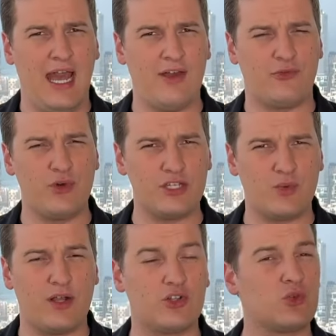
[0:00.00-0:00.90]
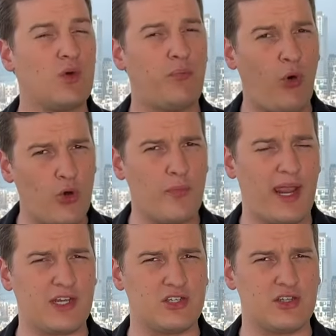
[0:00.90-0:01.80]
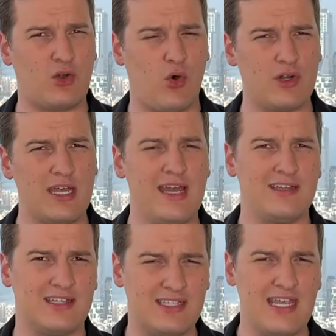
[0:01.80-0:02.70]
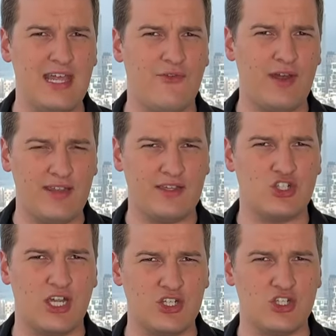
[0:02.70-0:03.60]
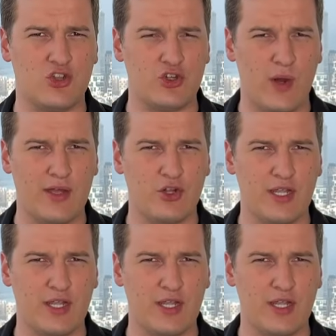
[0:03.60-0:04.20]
for Israel to report back to the court to see if anything changes on the ground.